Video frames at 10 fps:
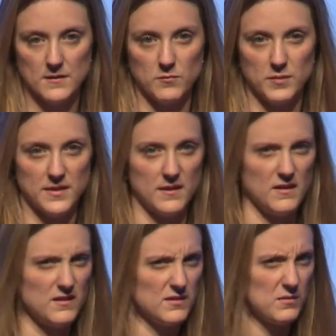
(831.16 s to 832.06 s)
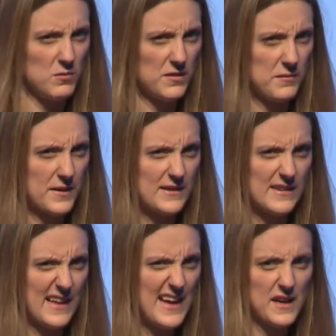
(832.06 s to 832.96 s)
but they also weren't really
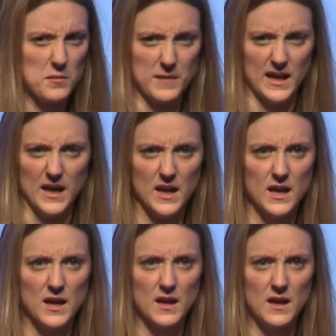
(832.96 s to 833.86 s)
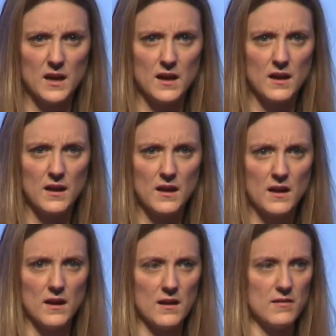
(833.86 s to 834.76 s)
like me.
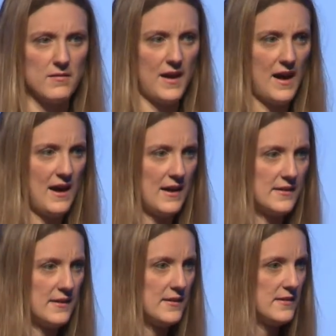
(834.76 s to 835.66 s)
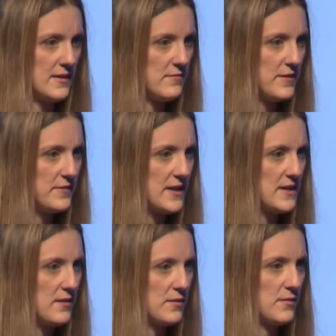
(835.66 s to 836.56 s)
They had 10, 15
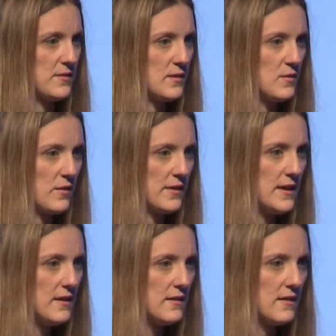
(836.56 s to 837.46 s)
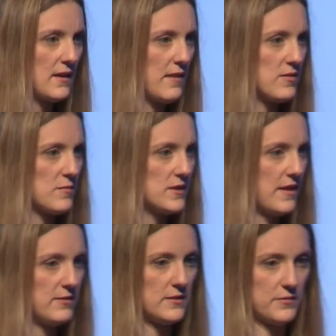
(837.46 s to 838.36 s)
years of seniority that gave them a
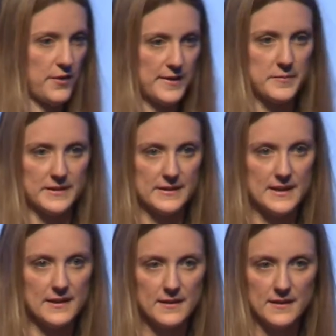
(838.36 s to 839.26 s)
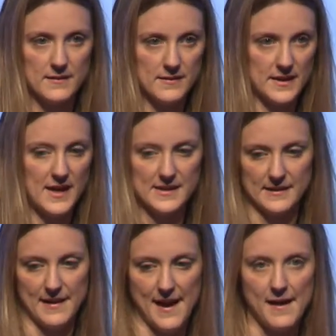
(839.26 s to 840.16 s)
level of credibility that I
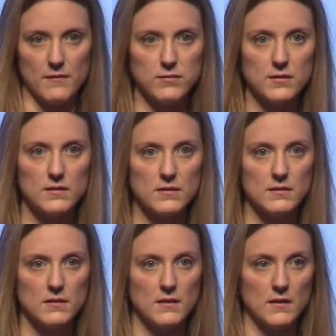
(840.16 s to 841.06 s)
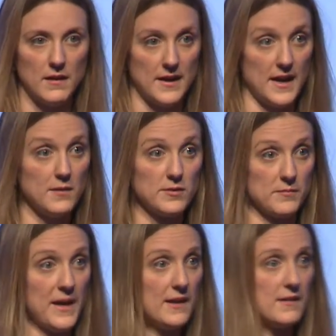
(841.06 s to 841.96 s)
didn't have. And I was
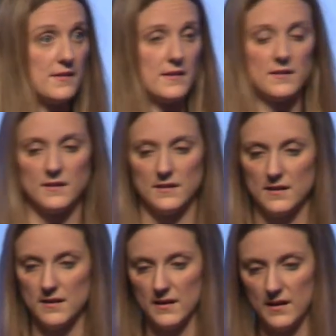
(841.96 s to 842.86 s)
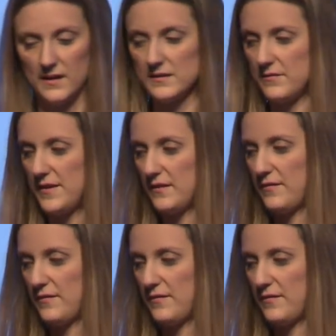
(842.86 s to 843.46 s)
managing all of these